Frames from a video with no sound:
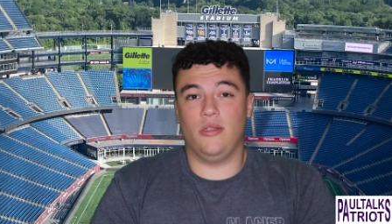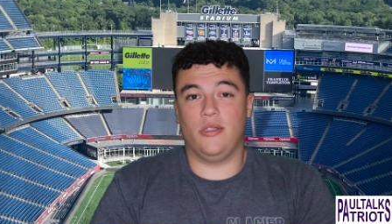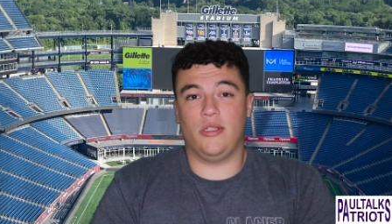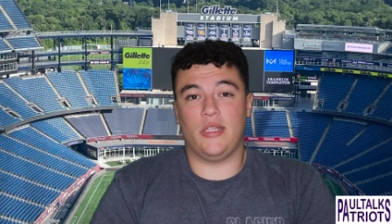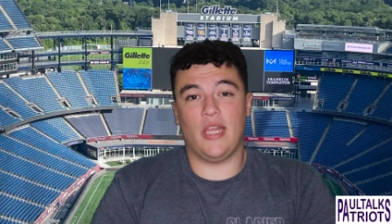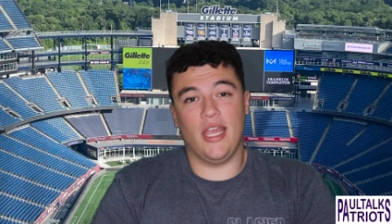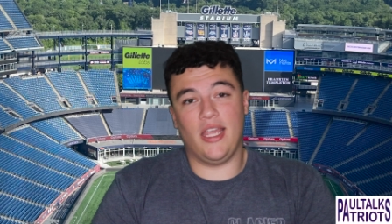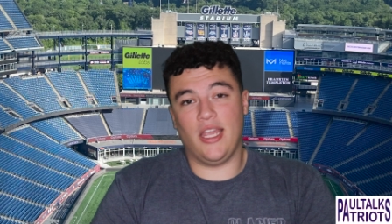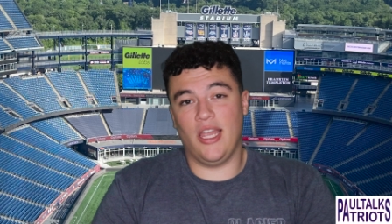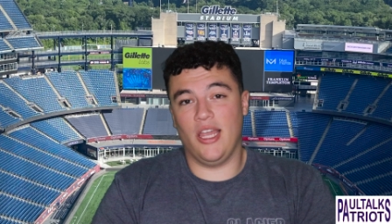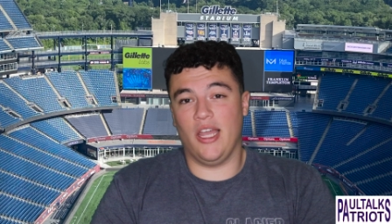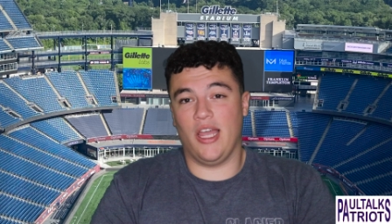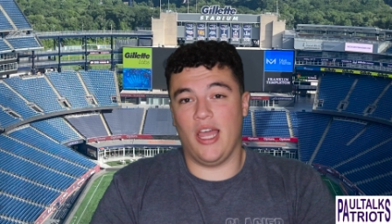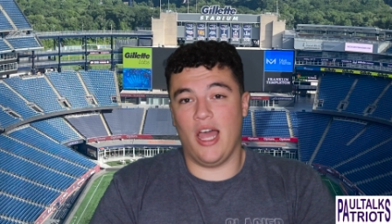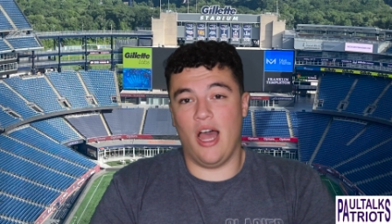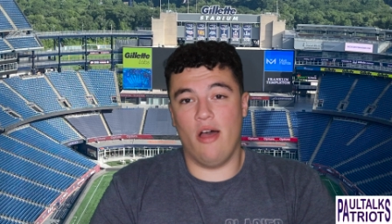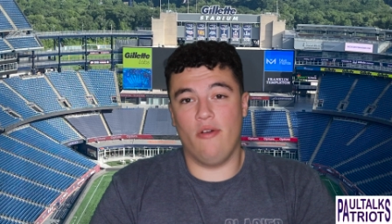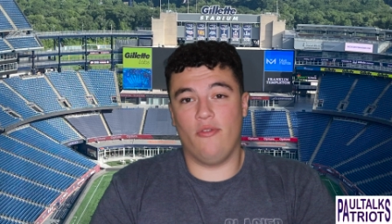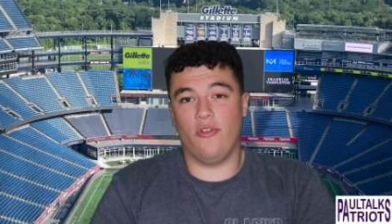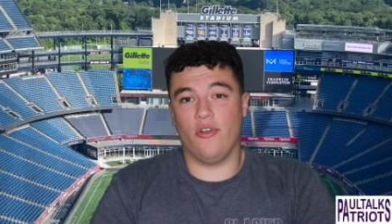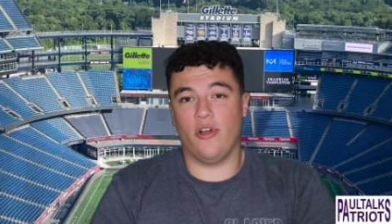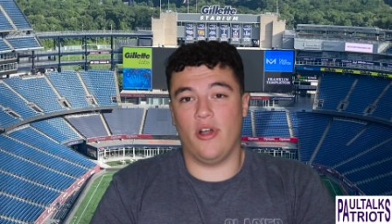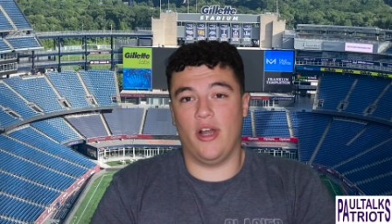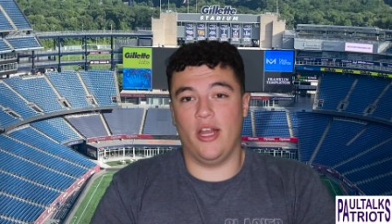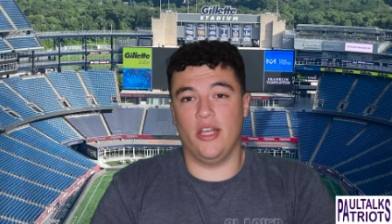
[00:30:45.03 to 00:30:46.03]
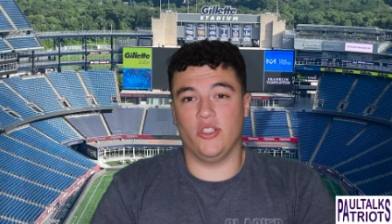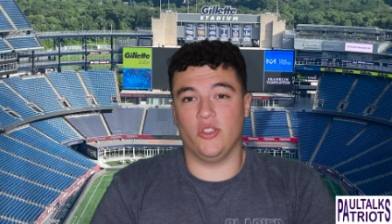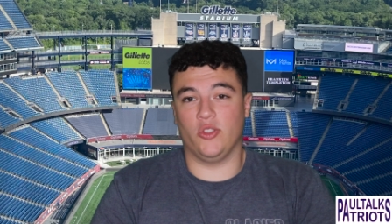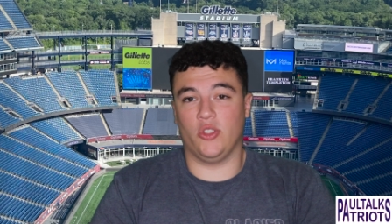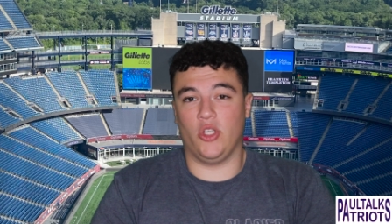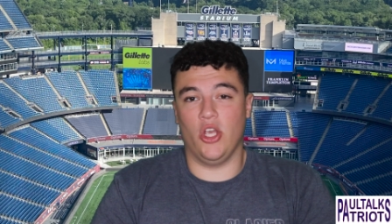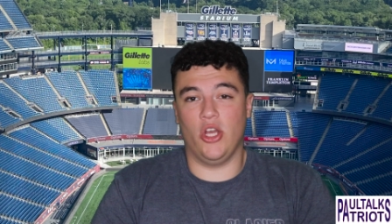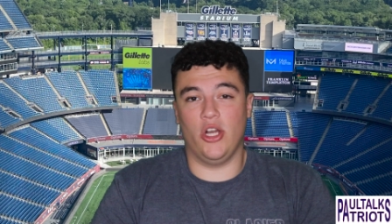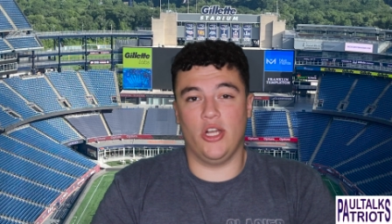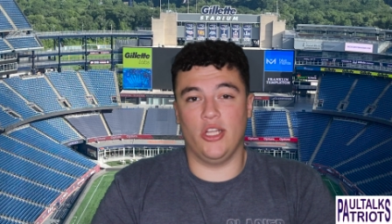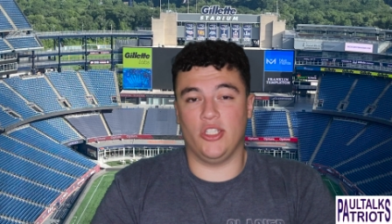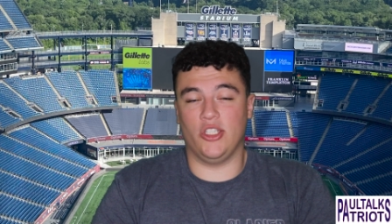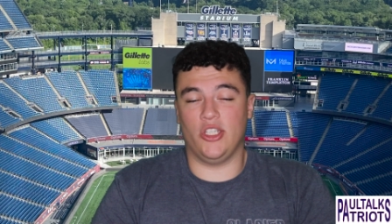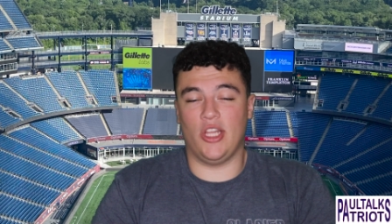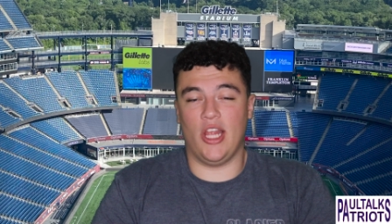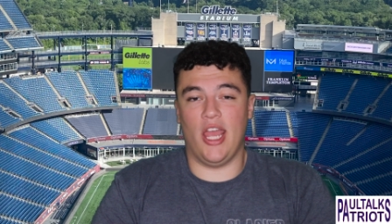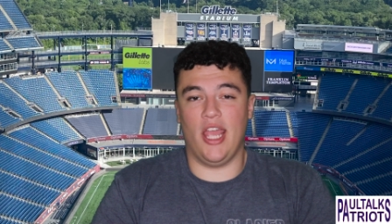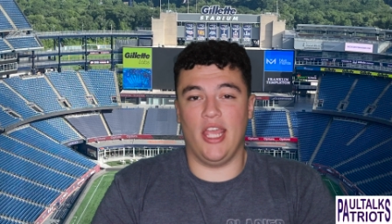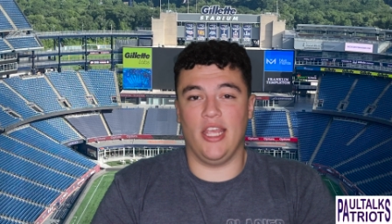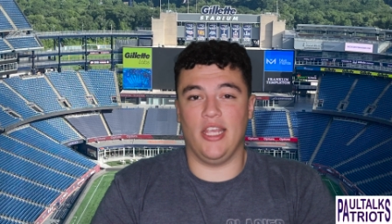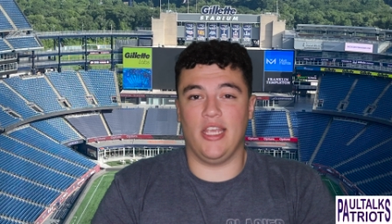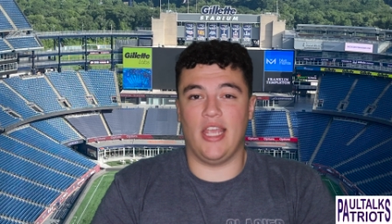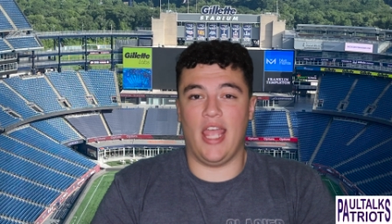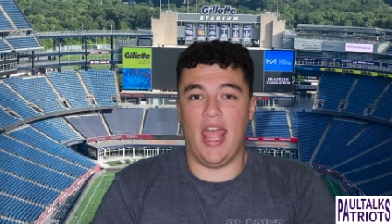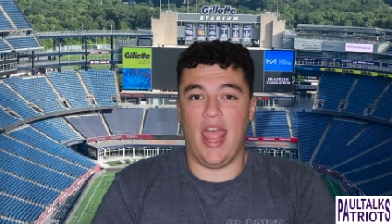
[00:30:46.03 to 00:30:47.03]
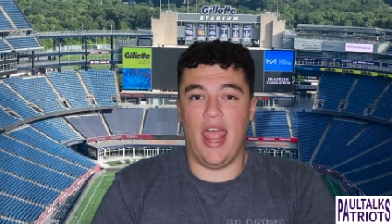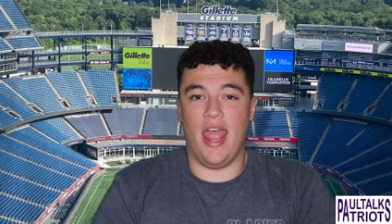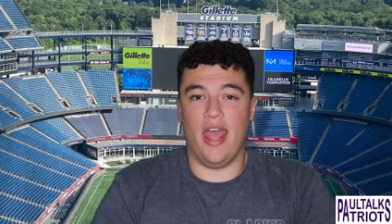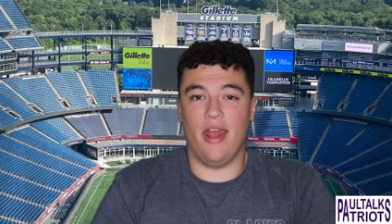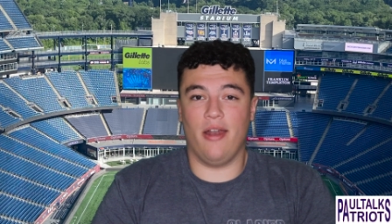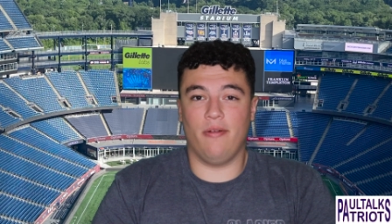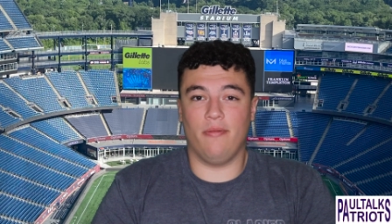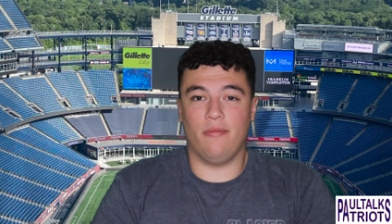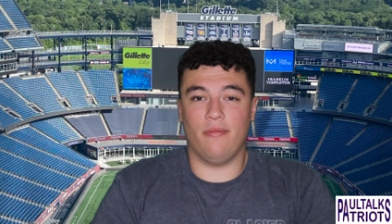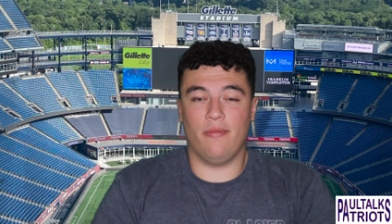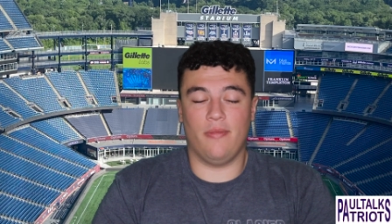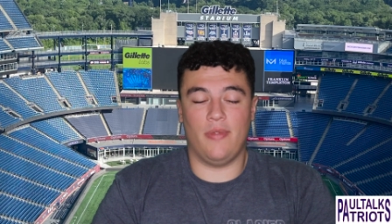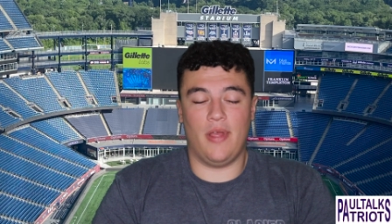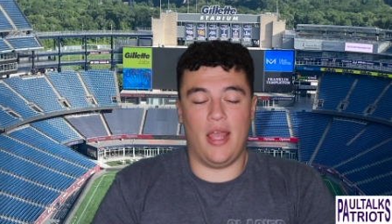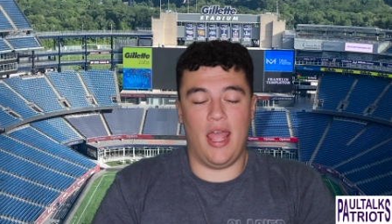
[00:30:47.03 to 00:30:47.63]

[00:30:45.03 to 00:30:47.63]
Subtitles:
they can cover as good as they can,